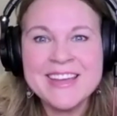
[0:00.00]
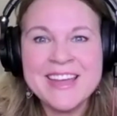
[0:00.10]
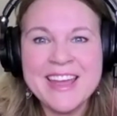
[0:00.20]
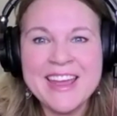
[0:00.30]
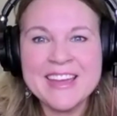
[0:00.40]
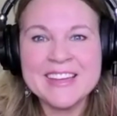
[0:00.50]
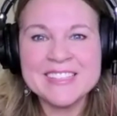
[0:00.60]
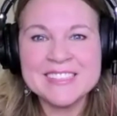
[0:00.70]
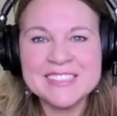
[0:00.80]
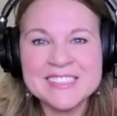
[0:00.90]

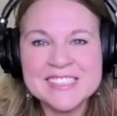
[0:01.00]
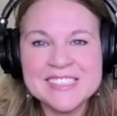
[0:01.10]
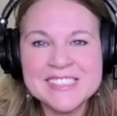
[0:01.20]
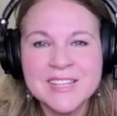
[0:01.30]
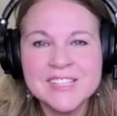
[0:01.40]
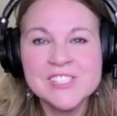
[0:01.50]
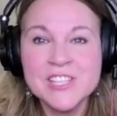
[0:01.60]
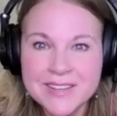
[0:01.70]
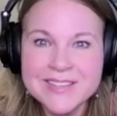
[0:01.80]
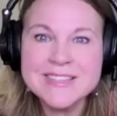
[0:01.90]
and
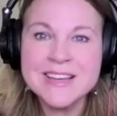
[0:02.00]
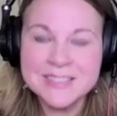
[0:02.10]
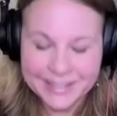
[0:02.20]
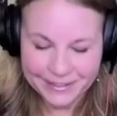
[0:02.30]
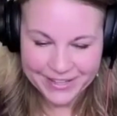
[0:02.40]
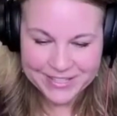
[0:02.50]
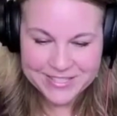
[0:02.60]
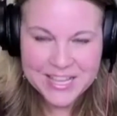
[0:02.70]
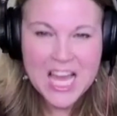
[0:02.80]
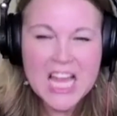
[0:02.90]
she is hilarious.
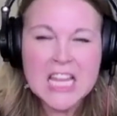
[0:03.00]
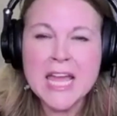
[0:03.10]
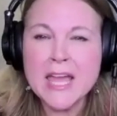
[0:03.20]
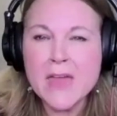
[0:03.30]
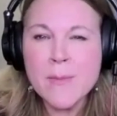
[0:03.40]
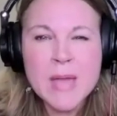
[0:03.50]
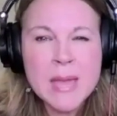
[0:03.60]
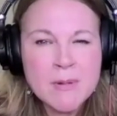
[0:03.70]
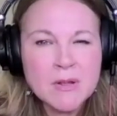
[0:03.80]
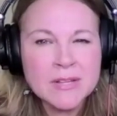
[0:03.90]
Like the
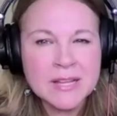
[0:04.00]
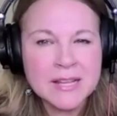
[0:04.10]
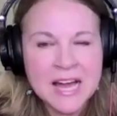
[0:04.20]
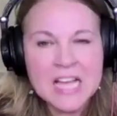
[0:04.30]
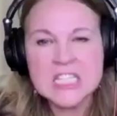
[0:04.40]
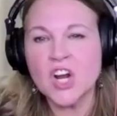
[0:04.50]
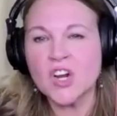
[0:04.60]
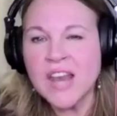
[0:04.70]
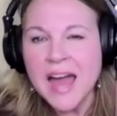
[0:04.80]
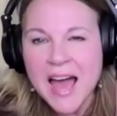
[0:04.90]
people in the class are
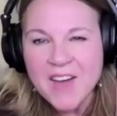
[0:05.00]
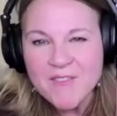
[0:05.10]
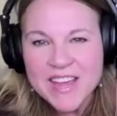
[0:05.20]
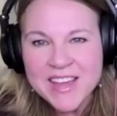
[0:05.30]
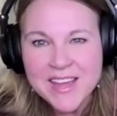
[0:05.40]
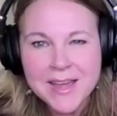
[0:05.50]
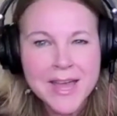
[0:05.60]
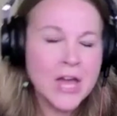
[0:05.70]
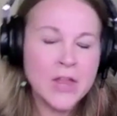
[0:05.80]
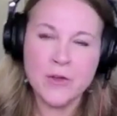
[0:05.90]
laughing.
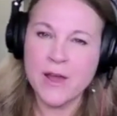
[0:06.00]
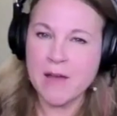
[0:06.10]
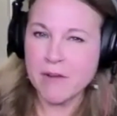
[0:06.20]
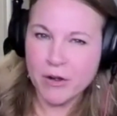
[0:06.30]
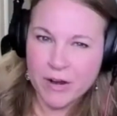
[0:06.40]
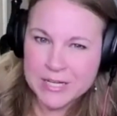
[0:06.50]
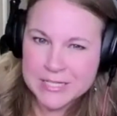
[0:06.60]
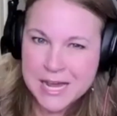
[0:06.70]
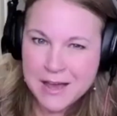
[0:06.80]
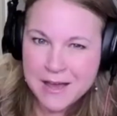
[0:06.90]
They're having a great
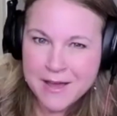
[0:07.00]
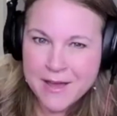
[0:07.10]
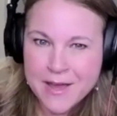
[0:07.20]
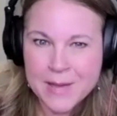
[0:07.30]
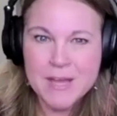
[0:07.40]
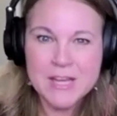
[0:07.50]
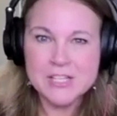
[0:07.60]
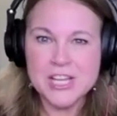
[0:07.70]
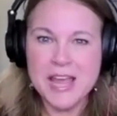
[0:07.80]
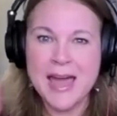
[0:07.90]
time.
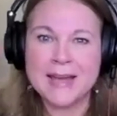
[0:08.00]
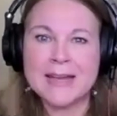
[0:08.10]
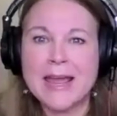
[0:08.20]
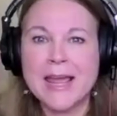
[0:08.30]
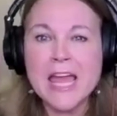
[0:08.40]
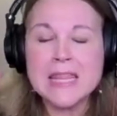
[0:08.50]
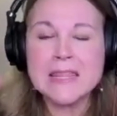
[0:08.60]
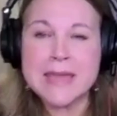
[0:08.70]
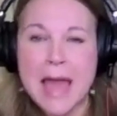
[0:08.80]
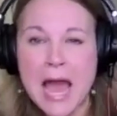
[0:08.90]
She had like
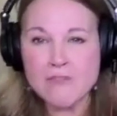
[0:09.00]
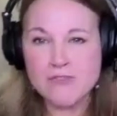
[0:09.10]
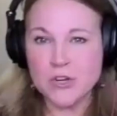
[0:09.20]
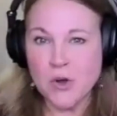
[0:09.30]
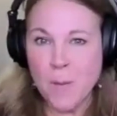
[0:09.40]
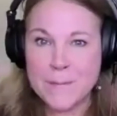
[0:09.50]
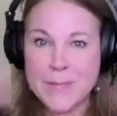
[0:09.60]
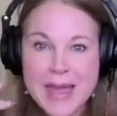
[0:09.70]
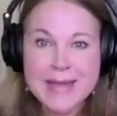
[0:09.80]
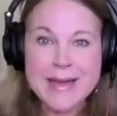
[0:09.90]
theatrical
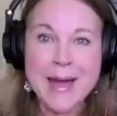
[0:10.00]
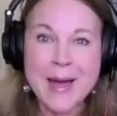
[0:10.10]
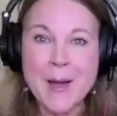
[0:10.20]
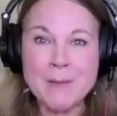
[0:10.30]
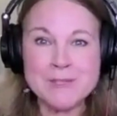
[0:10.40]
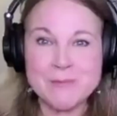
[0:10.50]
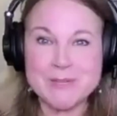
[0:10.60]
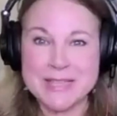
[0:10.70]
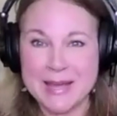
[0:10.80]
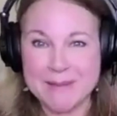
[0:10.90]
makeup. She was
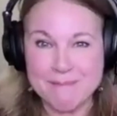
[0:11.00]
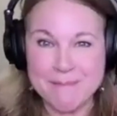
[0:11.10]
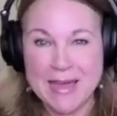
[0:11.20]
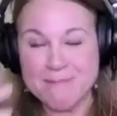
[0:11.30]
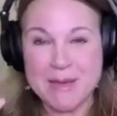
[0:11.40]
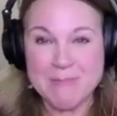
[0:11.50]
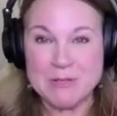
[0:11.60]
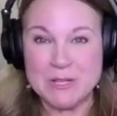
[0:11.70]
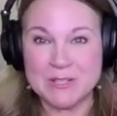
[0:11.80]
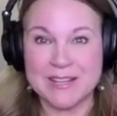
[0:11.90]
like making people
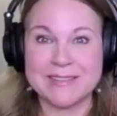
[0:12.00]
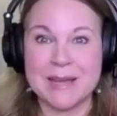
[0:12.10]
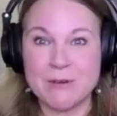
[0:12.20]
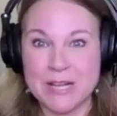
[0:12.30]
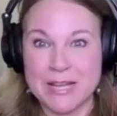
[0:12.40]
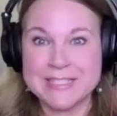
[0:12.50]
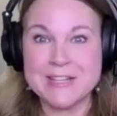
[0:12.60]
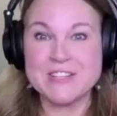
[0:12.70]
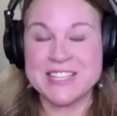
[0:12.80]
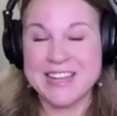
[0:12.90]
look like they were like
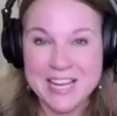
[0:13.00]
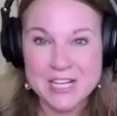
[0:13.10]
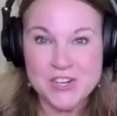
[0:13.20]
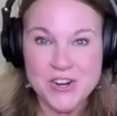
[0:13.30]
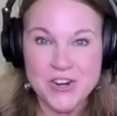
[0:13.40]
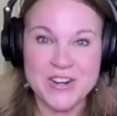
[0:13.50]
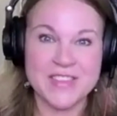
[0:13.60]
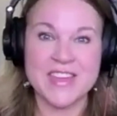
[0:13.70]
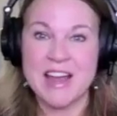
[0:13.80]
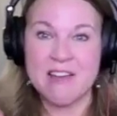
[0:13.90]
seriously injured and
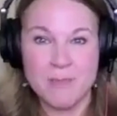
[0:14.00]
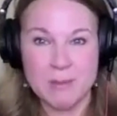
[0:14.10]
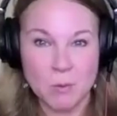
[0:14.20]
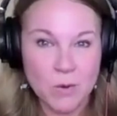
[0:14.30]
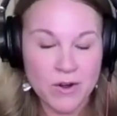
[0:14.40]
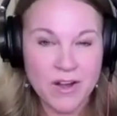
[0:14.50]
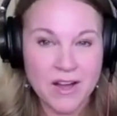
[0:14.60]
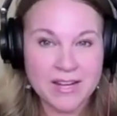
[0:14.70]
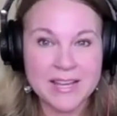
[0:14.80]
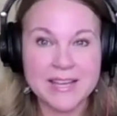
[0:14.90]
then having people work on
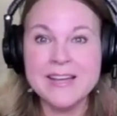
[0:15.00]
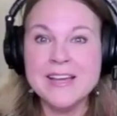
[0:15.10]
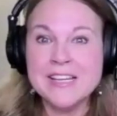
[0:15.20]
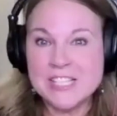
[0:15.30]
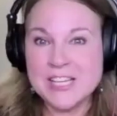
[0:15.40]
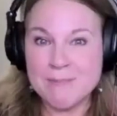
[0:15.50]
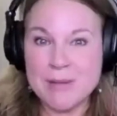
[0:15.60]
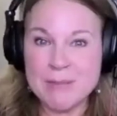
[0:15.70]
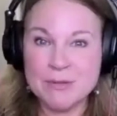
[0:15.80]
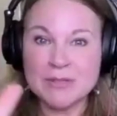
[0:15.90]
it. She had
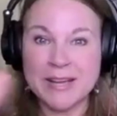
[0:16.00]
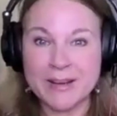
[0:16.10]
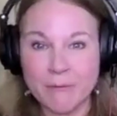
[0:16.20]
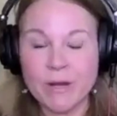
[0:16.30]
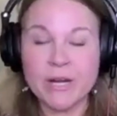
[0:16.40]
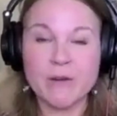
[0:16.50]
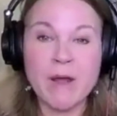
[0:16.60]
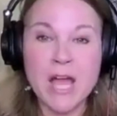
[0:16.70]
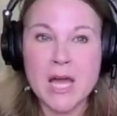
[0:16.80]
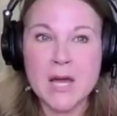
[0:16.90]
people like running
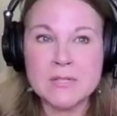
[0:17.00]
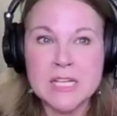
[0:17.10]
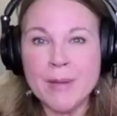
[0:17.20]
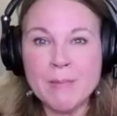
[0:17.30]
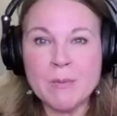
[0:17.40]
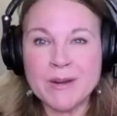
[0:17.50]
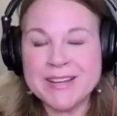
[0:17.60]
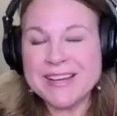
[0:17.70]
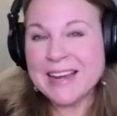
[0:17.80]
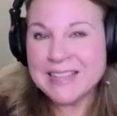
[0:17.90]
around. People were
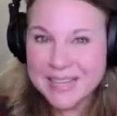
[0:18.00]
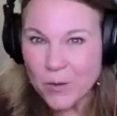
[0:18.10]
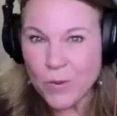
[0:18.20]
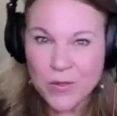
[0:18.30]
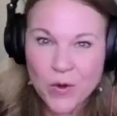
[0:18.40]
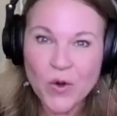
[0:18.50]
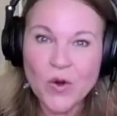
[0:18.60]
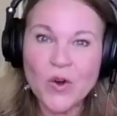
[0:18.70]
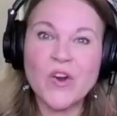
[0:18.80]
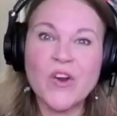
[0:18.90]
connecting with
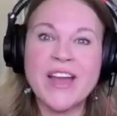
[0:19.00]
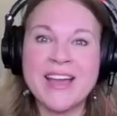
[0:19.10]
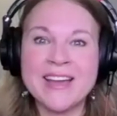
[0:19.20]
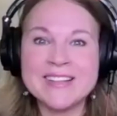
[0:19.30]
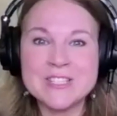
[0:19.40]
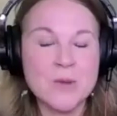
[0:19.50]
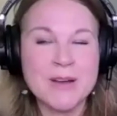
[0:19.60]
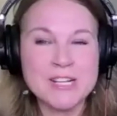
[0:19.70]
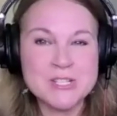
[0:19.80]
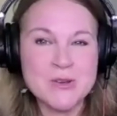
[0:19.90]
her. And so
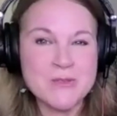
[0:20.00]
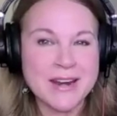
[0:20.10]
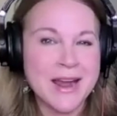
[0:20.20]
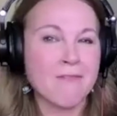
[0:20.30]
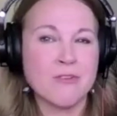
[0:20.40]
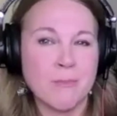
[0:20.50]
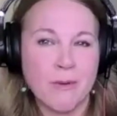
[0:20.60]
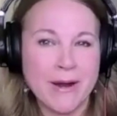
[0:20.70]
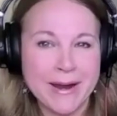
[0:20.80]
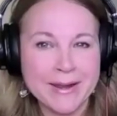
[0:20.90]
much so that after the
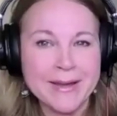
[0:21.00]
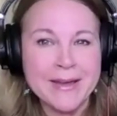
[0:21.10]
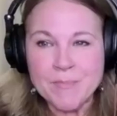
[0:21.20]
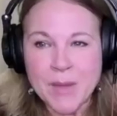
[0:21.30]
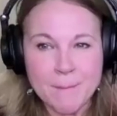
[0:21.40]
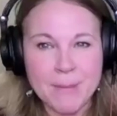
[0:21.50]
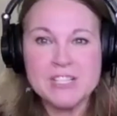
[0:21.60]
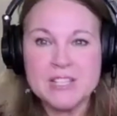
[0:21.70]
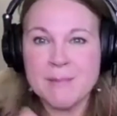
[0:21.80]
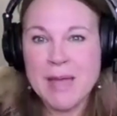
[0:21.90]
break, a bunch of
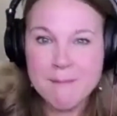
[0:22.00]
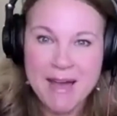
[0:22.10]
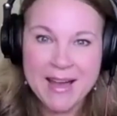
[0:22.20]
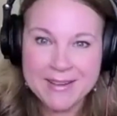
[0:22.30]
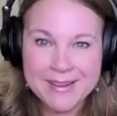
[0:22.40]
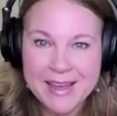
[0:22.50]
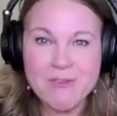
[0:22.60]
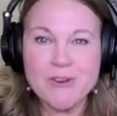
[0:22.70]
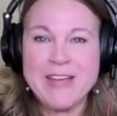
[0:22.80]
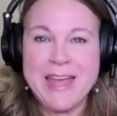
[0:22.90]
them came back and gave her
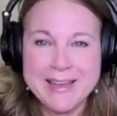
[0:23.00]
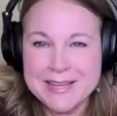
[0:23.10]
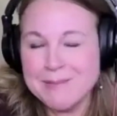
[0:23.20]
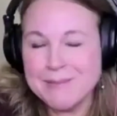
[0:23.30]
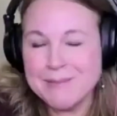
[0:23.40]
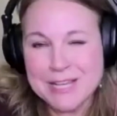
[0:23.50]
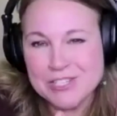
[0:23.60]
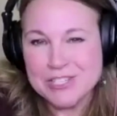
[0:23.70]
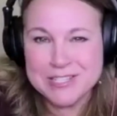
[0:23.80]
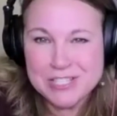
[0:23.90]
candy because she
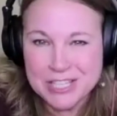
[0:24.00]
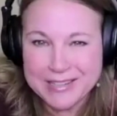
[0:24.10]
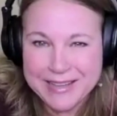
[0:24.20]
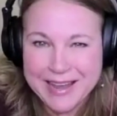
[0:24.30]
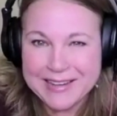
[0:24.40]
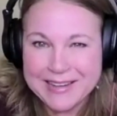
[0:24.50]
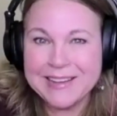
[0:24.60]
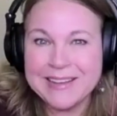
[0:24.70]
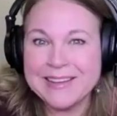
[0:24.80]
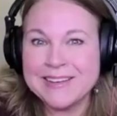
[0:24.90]
said she liked
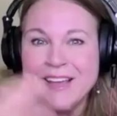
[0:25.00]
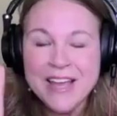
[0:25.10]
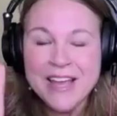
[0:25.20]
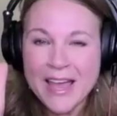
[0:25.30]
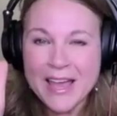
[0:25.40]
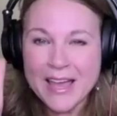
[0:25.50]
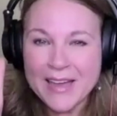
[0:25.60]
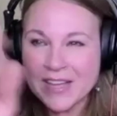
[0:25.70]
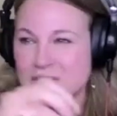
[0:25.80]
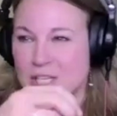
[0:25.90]
candy. And then she